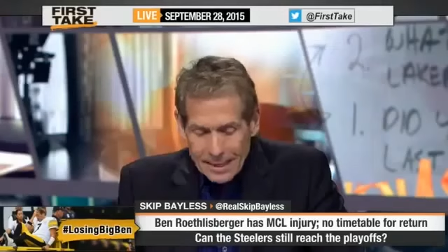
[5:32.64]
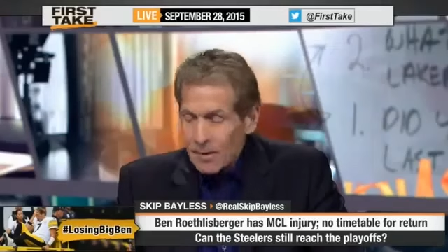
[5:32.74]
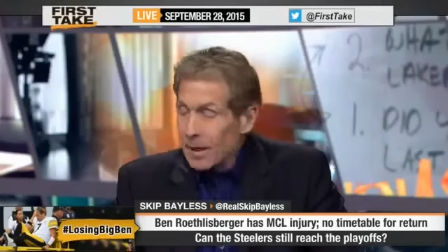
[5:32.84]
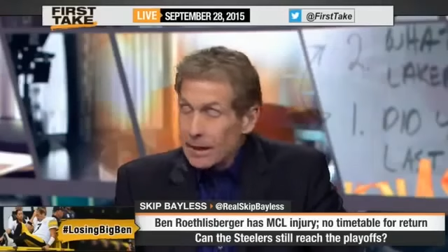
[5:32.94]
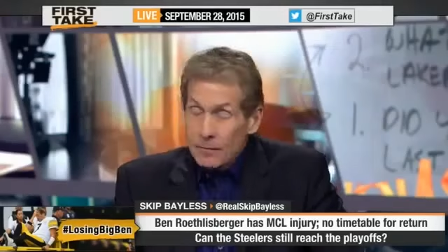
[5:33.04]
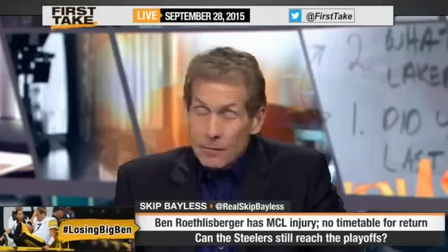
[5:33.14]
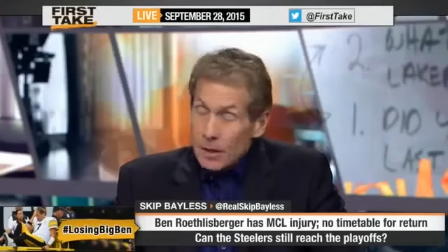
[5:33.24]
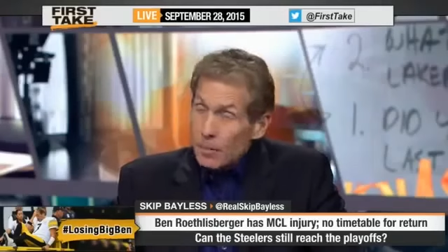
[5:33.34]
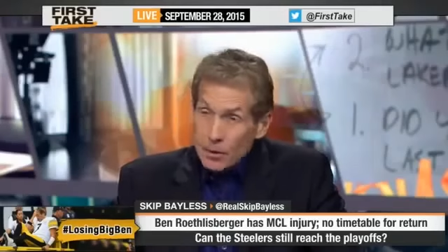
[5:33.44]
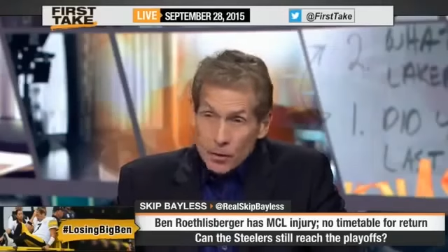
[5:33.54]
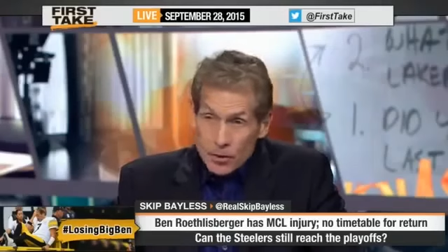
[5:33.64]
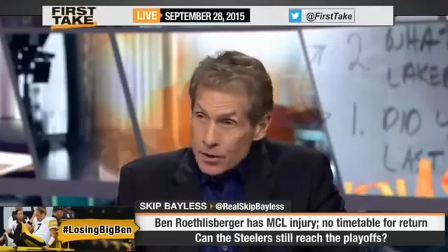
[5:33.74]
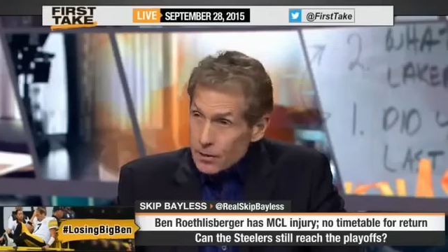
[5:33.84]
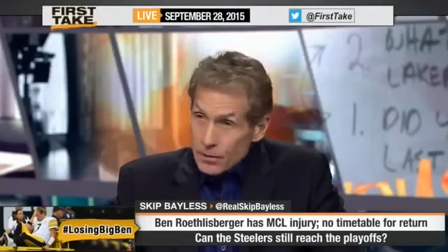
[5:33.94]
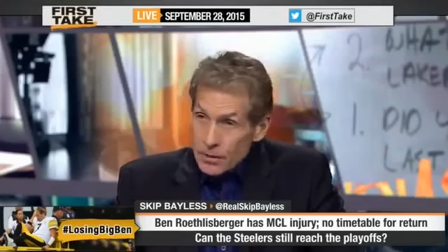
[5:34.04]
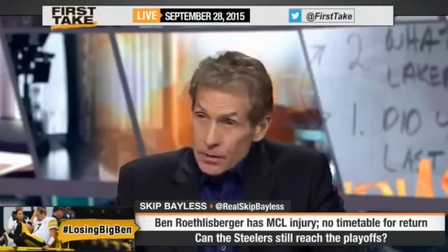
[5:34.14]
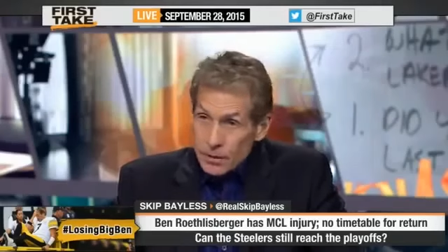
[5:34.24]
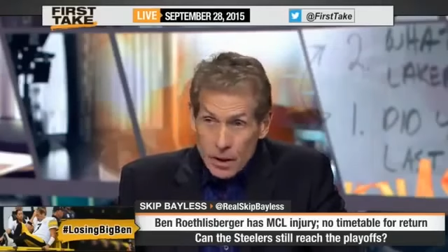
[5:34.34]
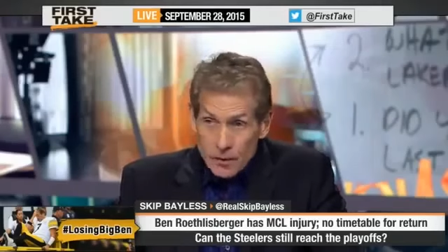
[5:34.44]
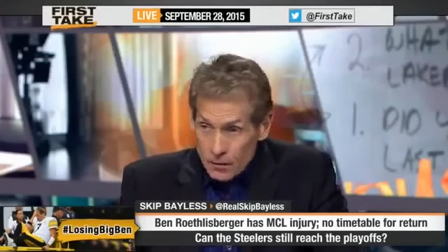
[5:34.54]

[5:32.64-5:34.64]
I am not giving up on your Steelers.